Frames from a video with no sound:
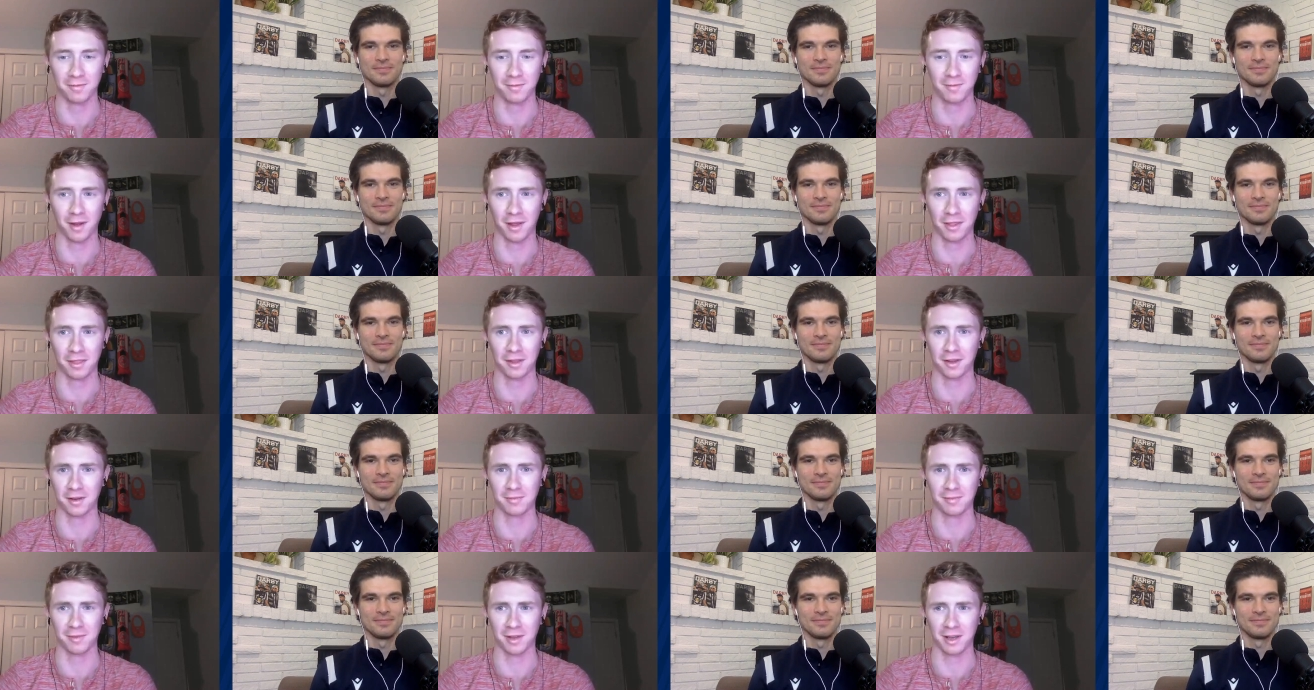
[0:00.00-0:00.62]
Speaker 1: I
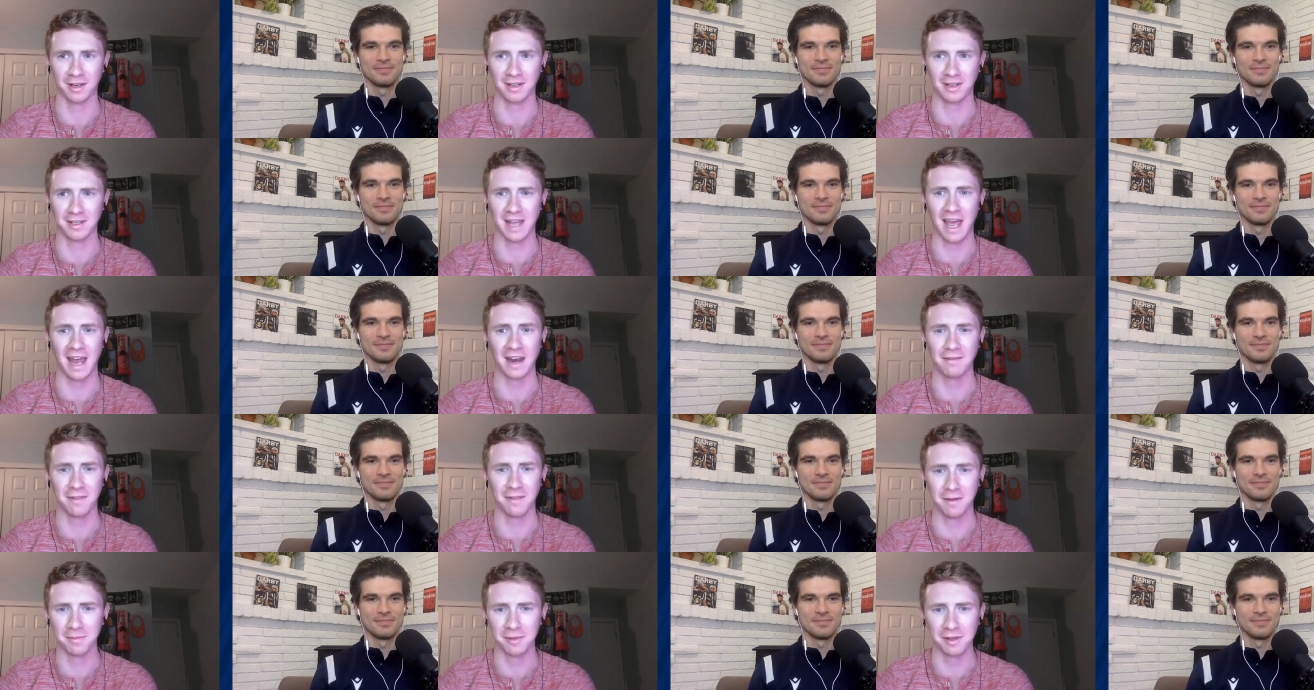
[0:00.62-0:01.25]
think, like 10
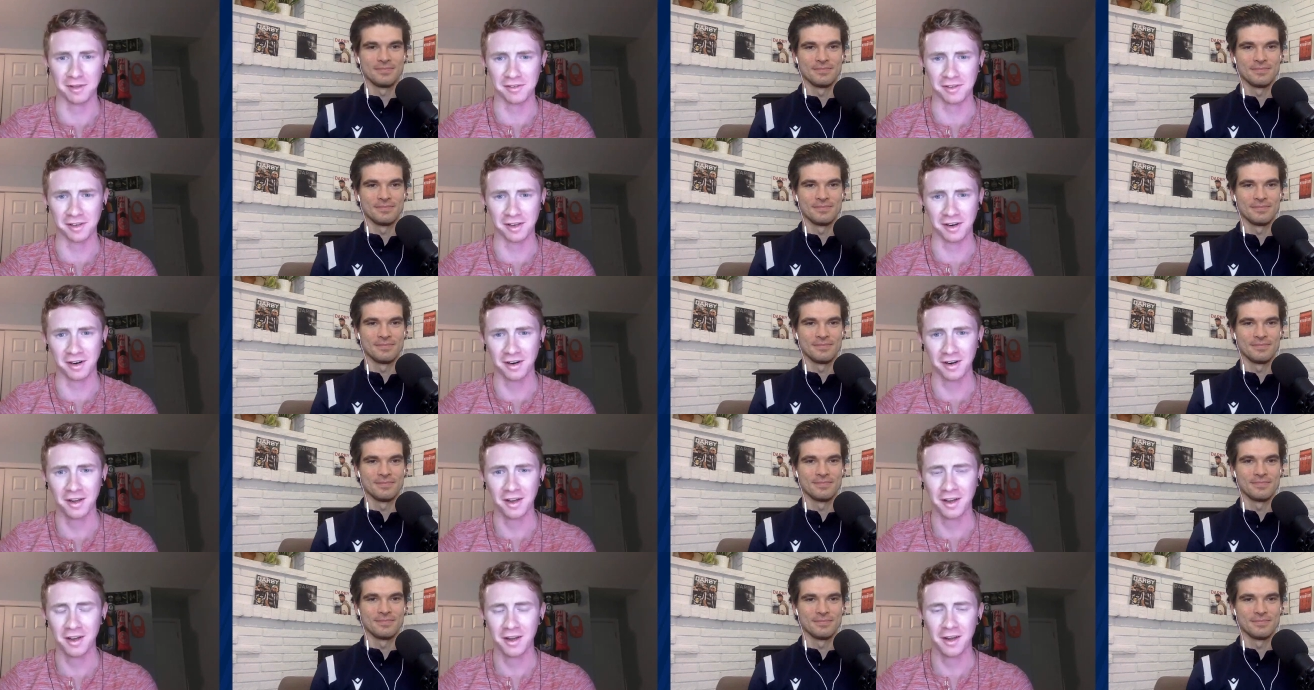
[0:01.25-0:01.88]
of them this
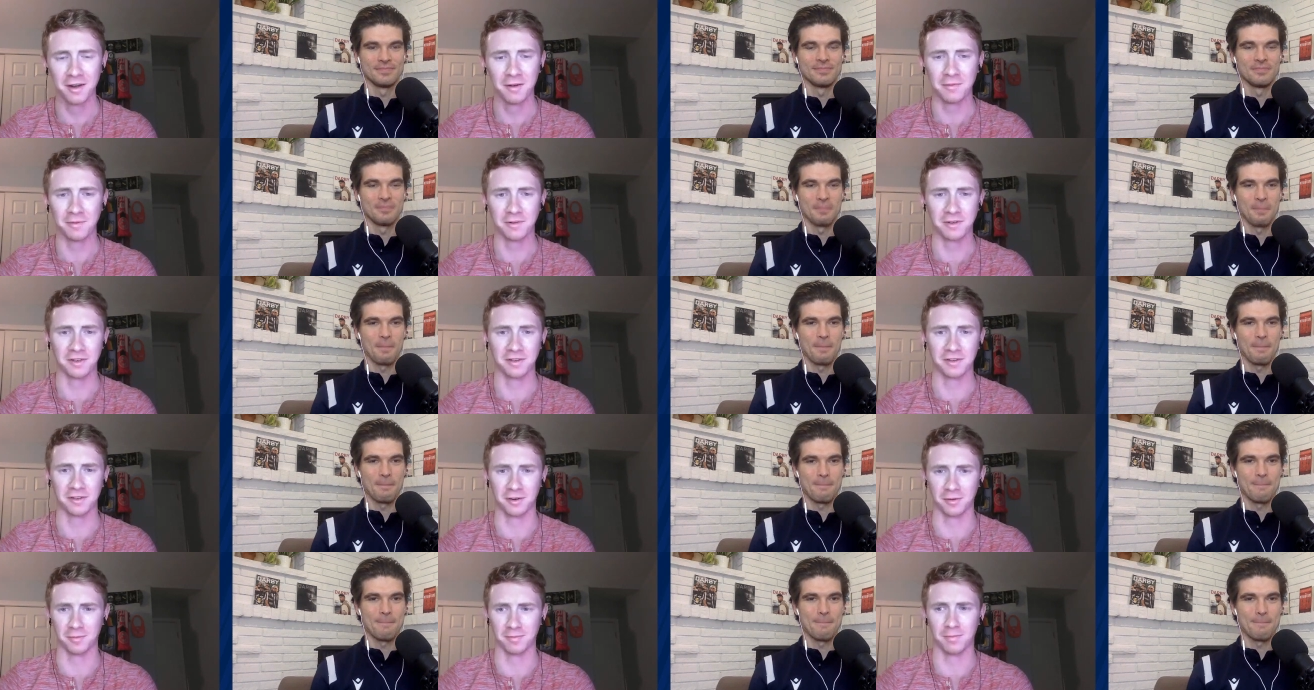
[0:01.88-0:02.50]
year, which
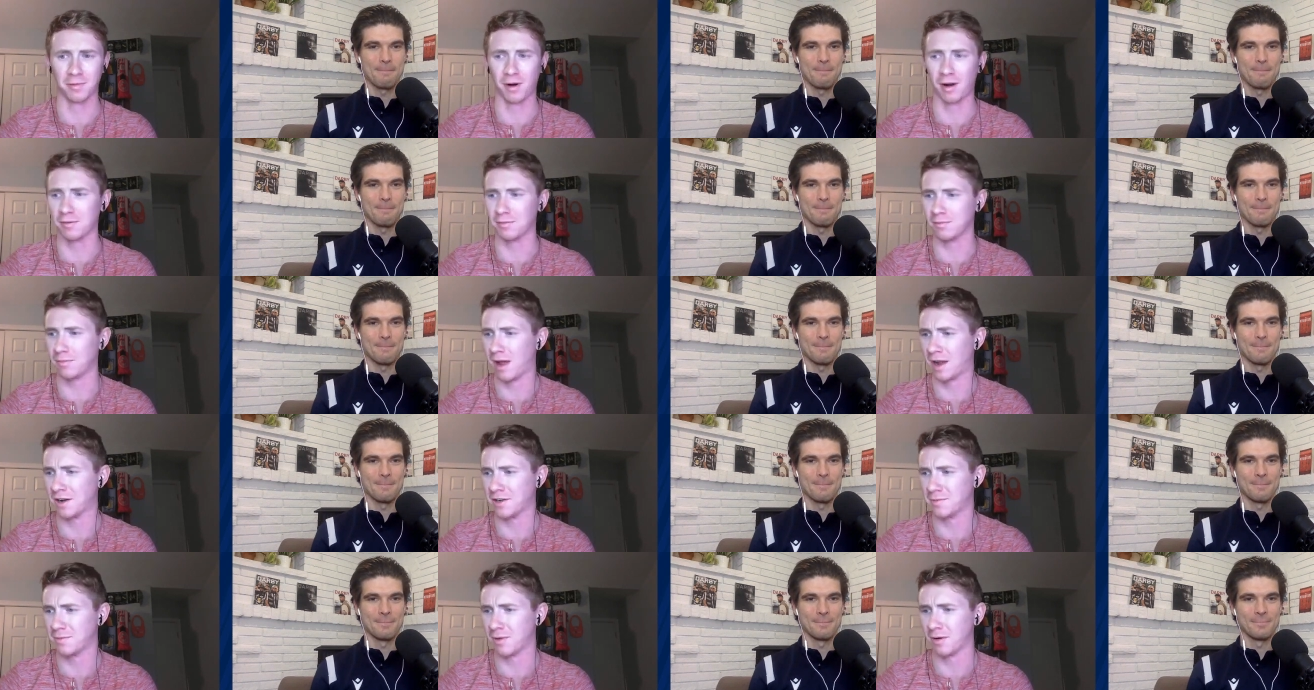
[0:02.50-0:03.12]
is, or probably mm-hmm.
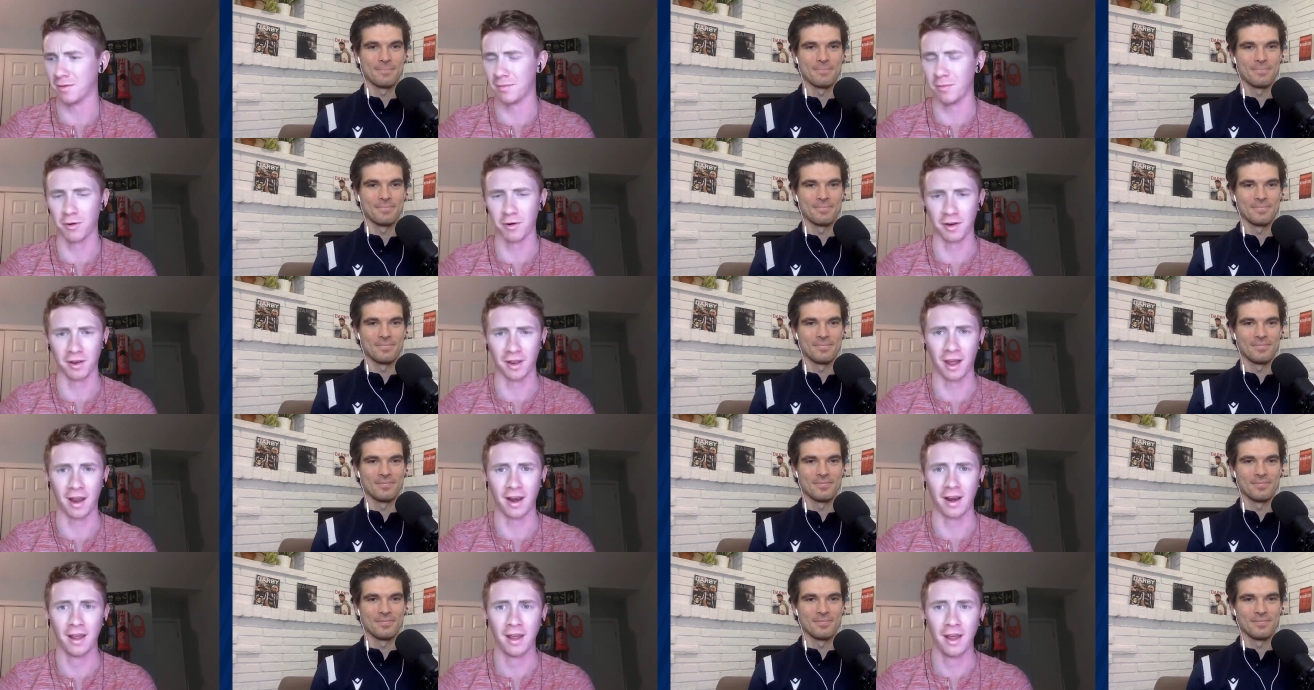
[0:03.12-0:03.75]
actually probably more than
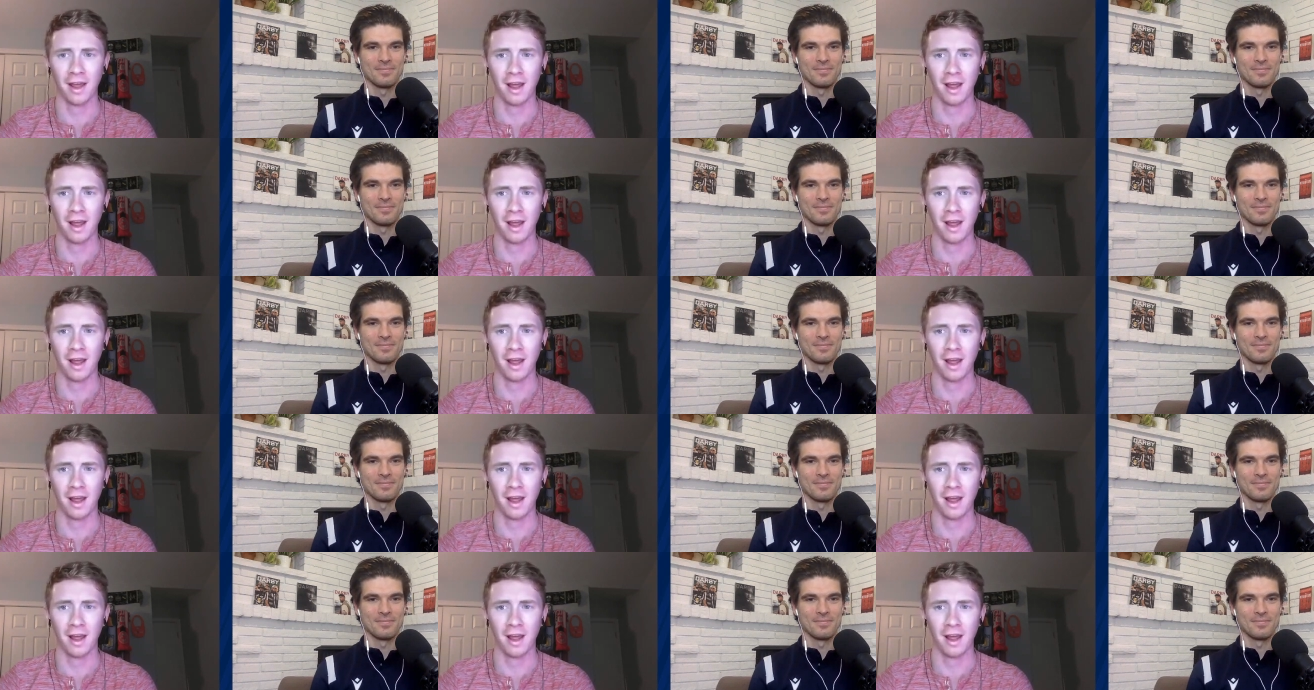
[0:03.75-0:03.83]
that.